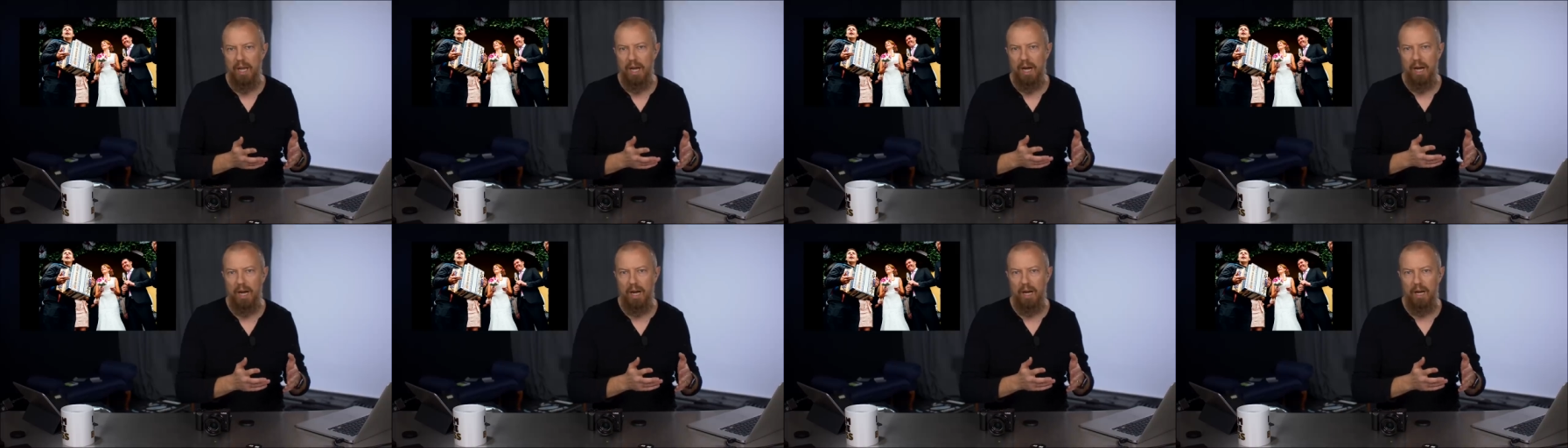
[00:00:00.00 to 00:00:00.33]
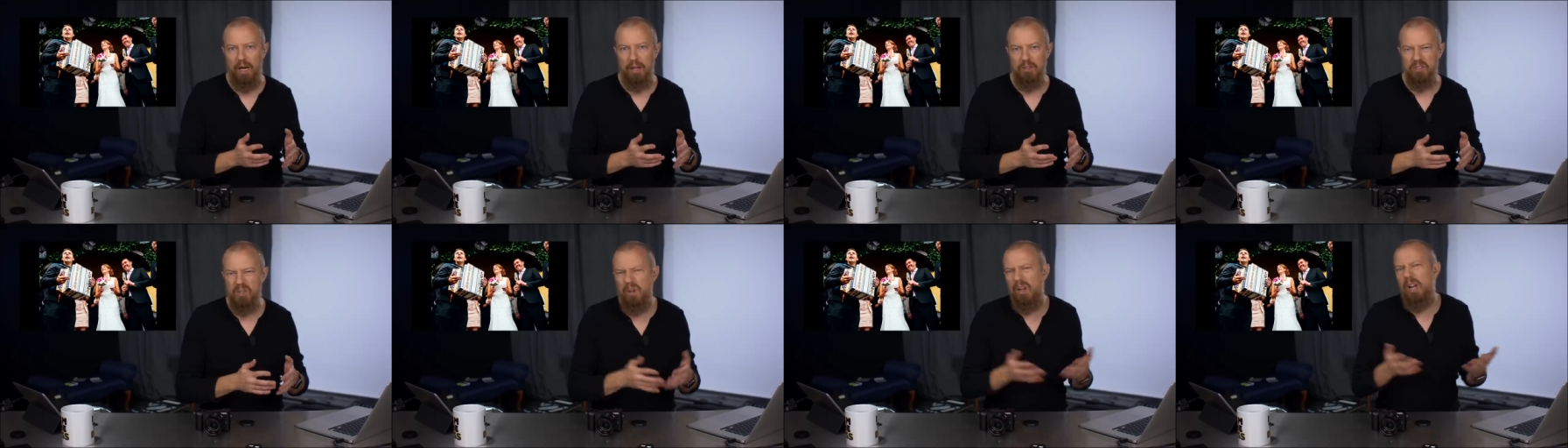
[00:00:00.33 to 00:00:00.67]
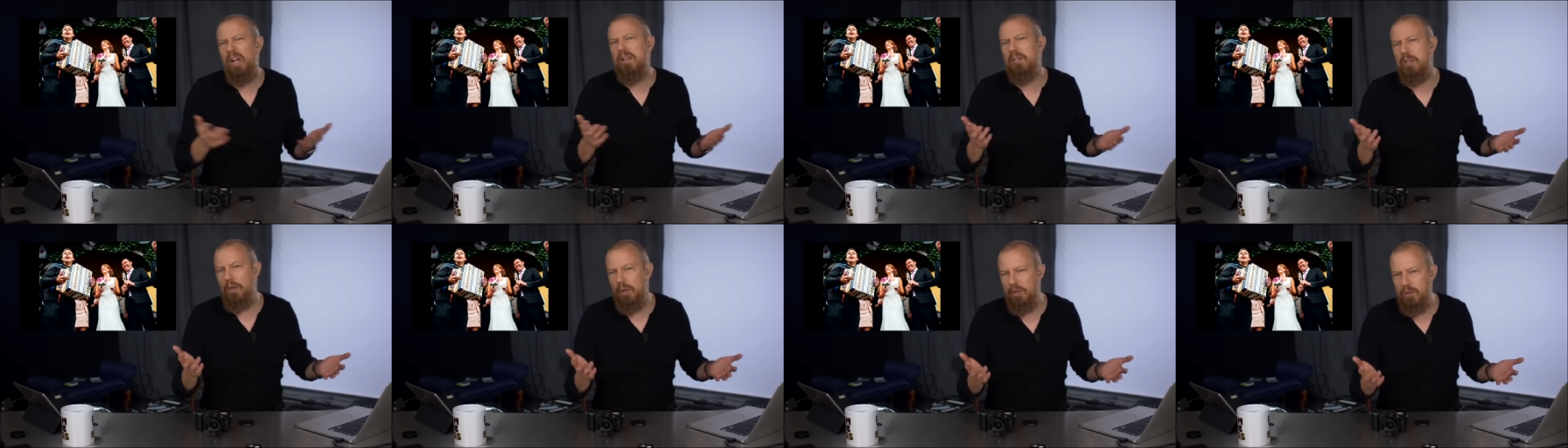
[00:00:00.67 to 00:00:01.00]
Uh, so I
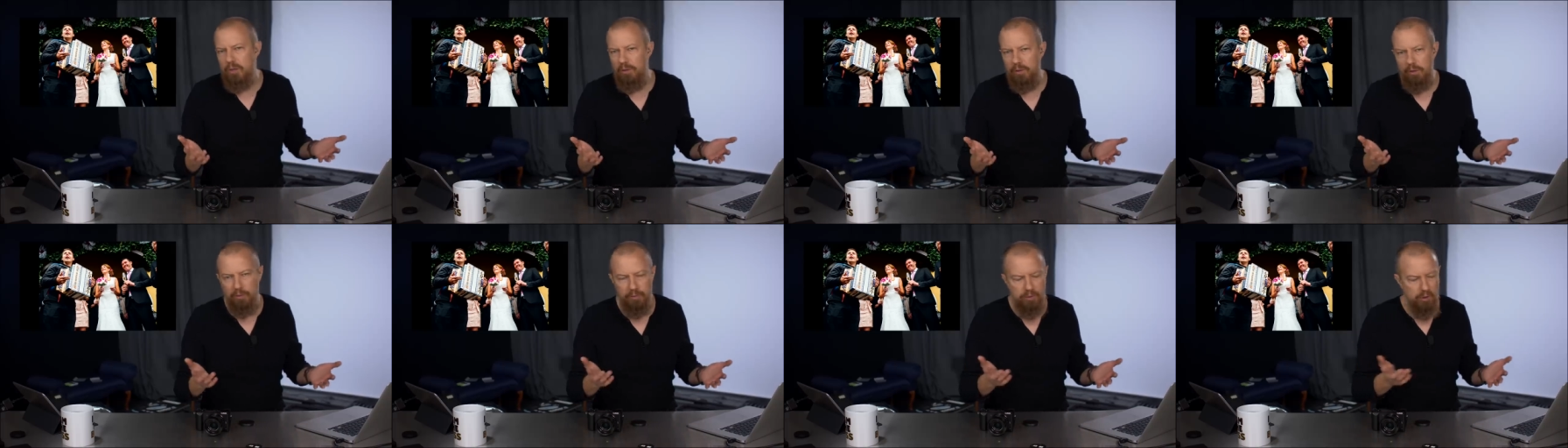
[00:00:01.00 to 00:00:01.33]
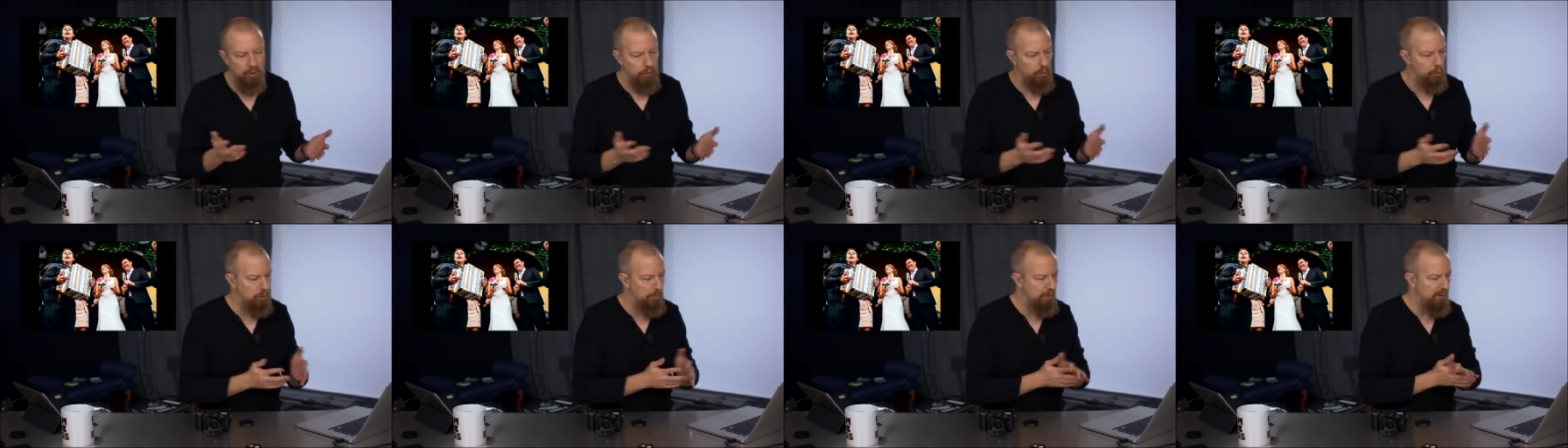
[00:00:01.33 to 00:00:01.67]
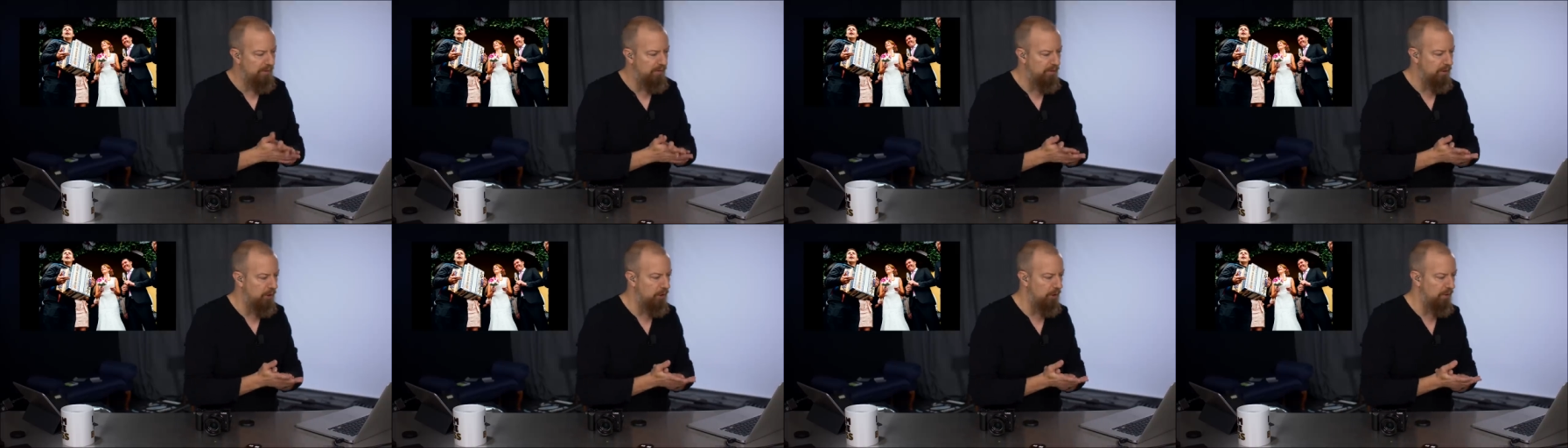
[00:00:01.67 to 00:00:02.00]
you know, do, do a little bit of
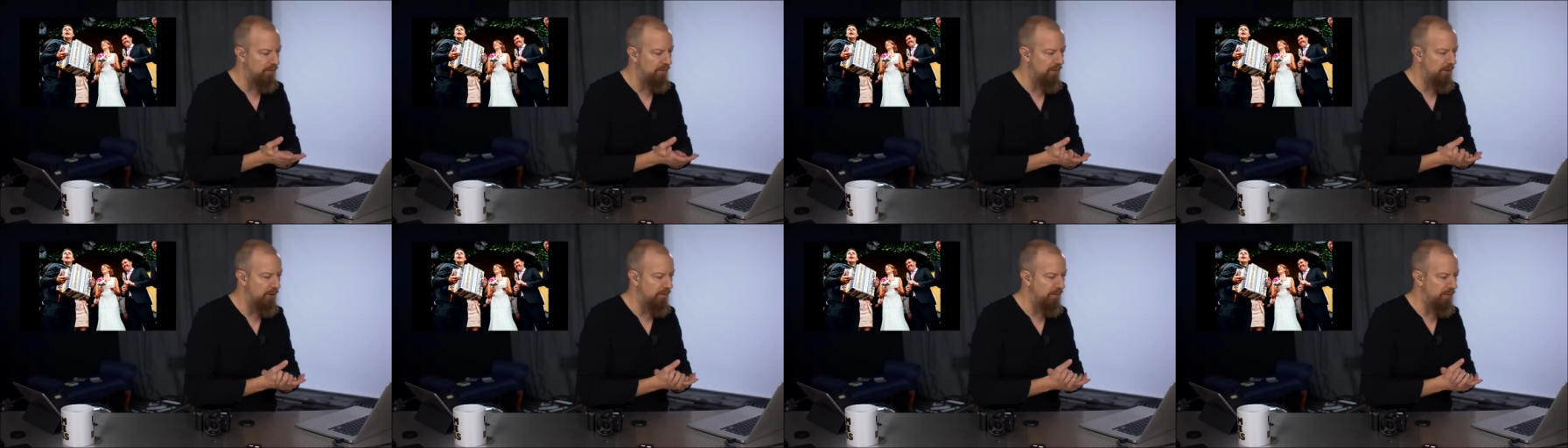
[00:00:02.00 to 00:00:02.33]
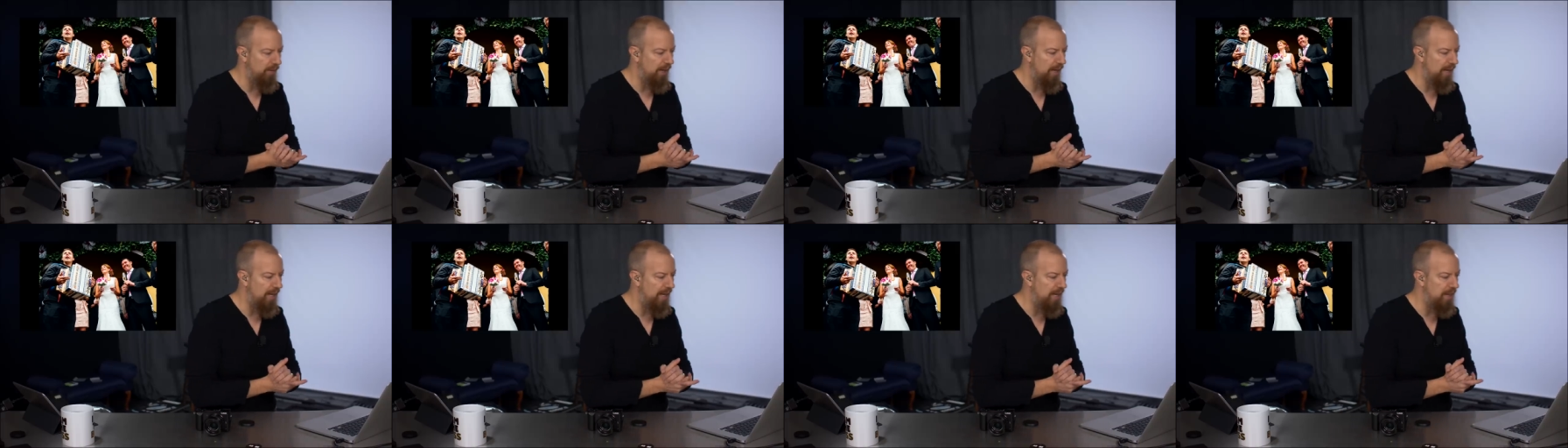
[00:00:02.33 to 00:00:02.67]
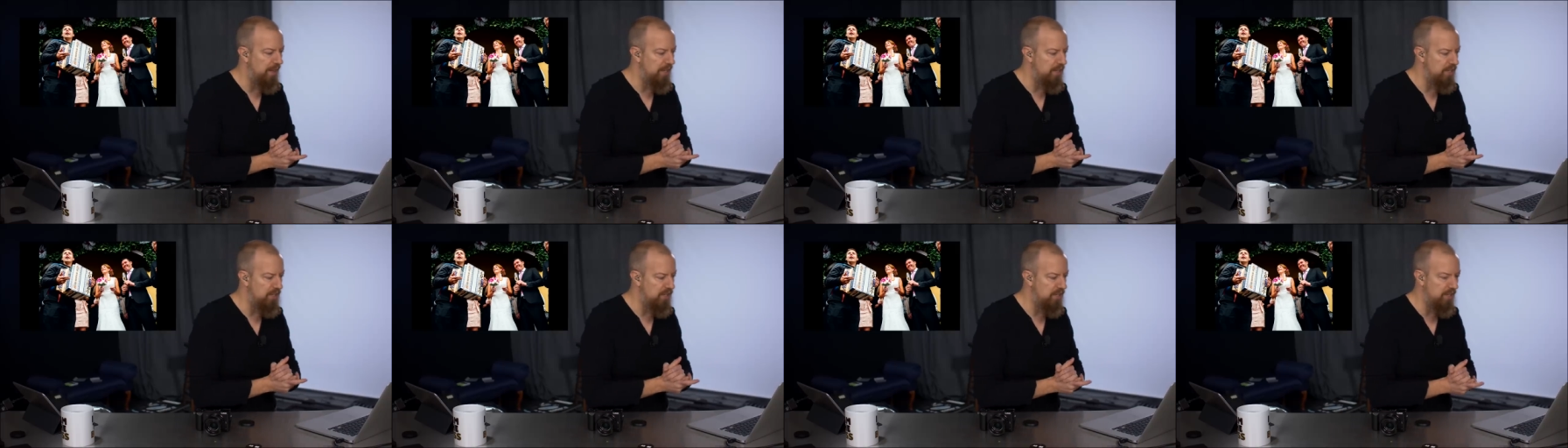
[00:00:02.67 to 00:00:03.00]
photography there for that. And
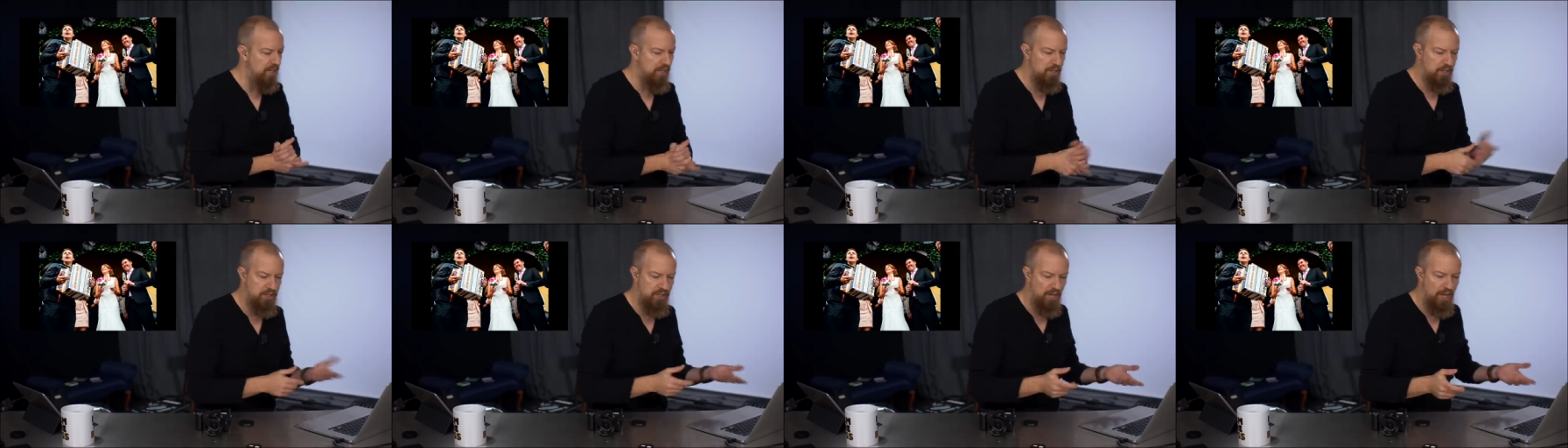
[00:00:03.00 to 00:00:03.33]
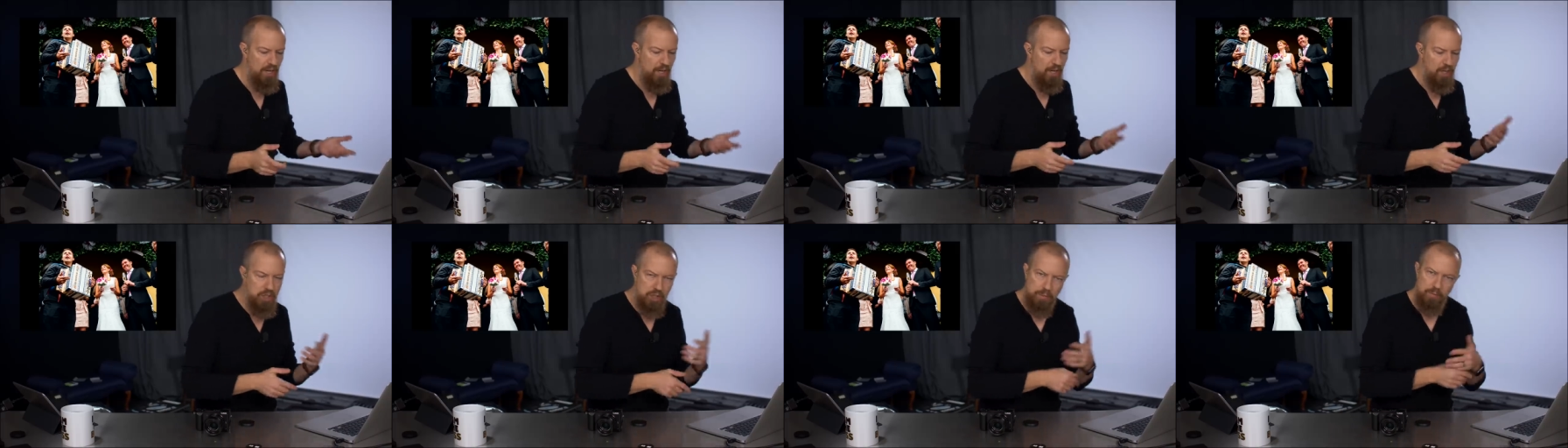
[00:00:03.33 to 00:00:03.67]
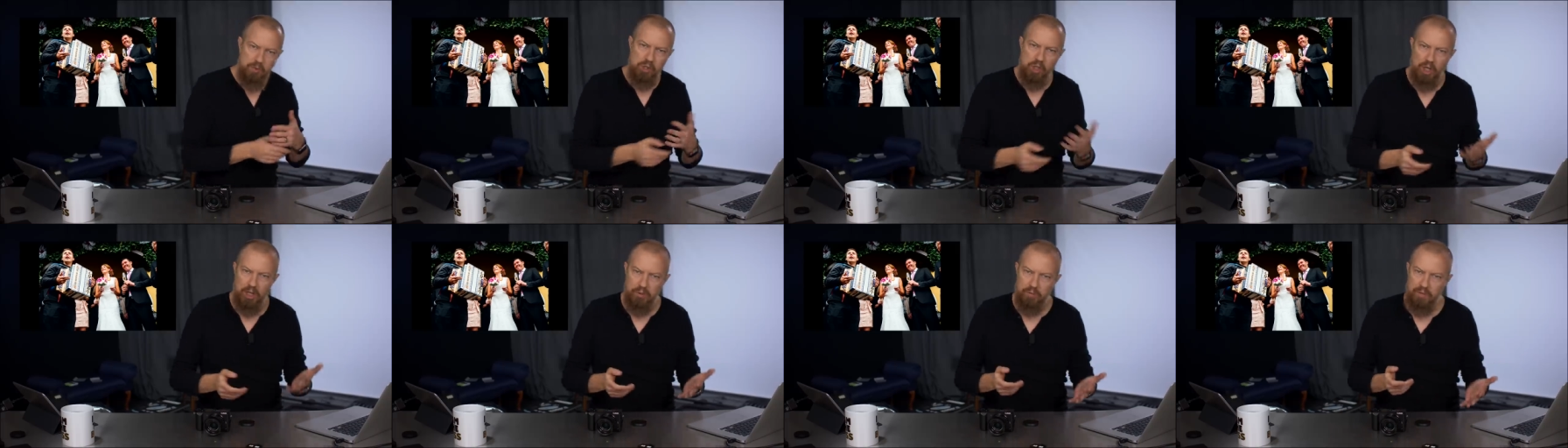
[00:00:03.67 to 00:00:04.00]
this is some shots